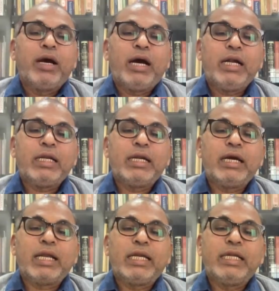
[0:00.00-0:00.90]
Art and
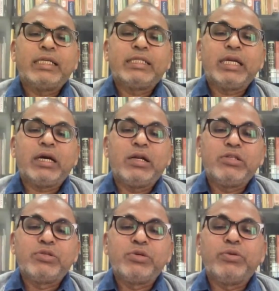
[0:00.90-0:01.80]
architecture
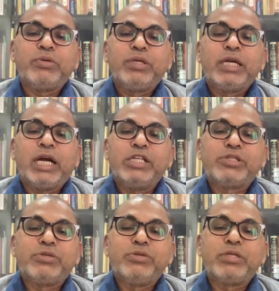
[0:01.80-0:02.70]
also
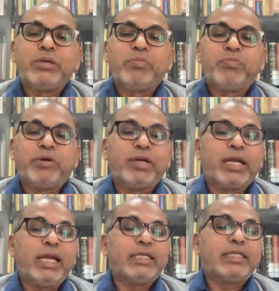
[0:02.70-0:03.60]
constitute a power
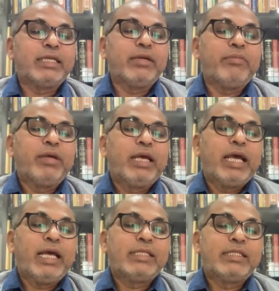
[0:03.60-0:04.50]
relation
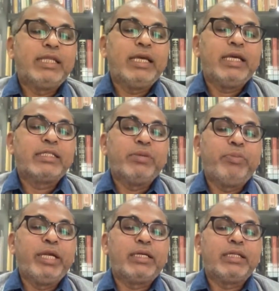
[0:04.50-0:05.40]
as they
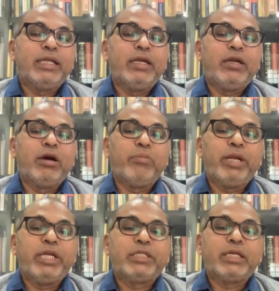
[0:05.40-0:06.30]
exhibit the
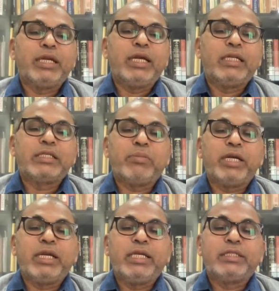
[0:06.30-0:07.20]
domination and
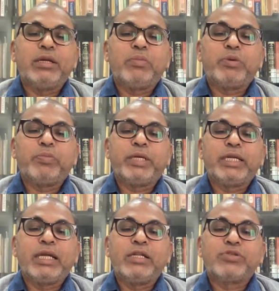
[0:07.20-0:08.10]
subordination of a
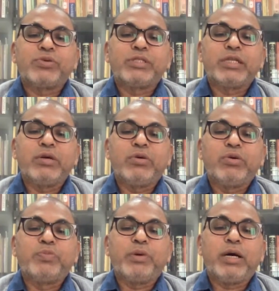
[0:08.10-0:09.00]
particular social
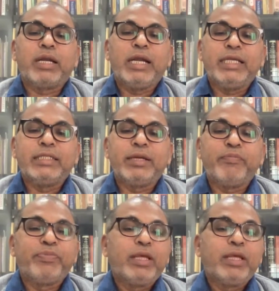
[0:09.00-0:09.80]
group or religion.